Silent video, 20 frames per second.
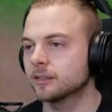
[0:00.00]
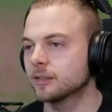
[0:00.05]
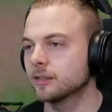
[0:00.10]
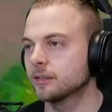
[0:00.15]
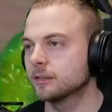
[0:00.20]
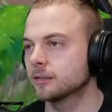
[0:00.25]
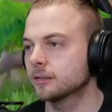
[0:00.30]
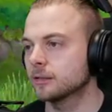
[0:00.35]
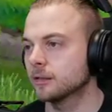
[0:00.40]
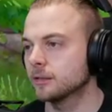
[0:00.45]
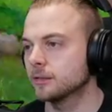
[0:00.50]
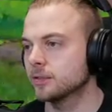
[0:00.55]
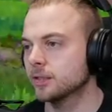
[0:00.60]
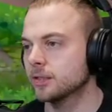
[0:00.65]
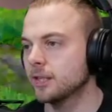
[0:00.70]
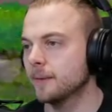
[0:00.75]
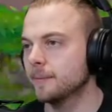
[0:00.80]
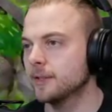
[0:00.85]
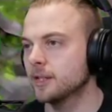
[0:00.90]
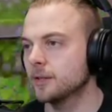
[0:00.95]
good, good. Just
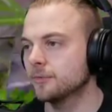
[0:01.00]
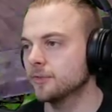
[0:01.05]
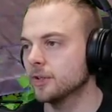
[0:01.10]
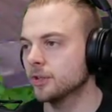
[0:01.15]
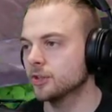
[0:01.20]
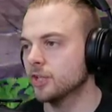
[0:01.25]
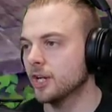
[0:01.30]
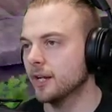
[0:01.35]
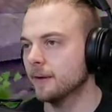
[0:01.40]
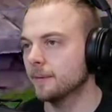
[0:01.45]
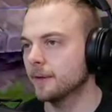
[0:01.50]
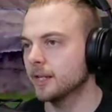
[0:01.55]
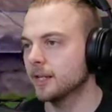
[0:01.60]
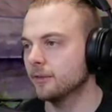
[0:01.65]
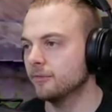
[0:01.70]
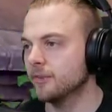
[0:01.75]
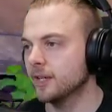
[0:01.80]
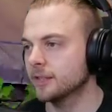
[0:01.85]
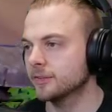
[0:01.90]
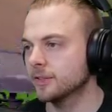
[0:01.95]
let me know if not, chat, and I'll
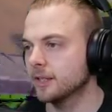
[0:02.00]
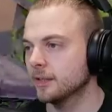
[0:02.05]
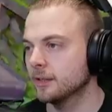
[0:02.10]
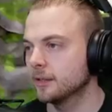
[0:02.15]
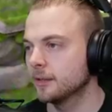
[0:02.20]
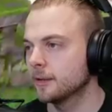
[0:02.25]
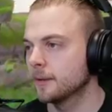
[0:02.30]
fix it.